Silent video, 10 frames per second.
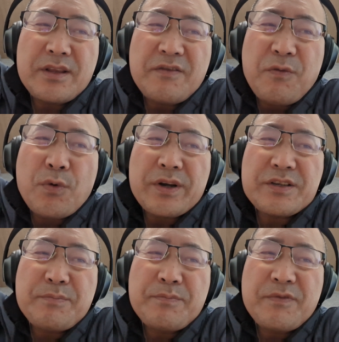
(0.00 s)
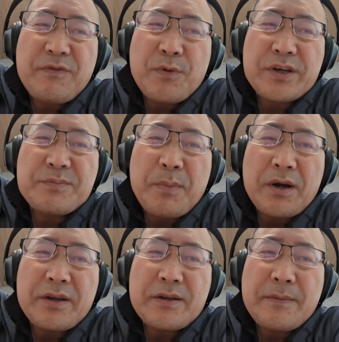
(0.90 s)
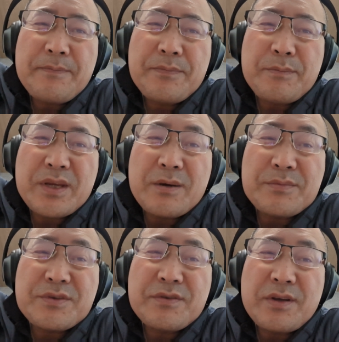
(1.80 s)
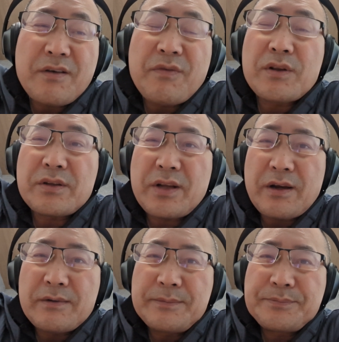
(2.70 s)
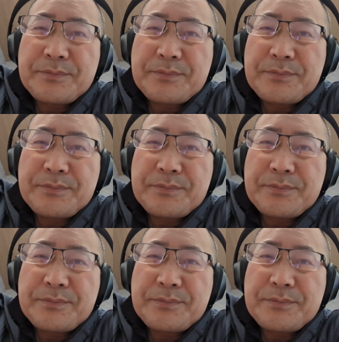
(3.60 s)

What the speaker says: forex market becomes volatile,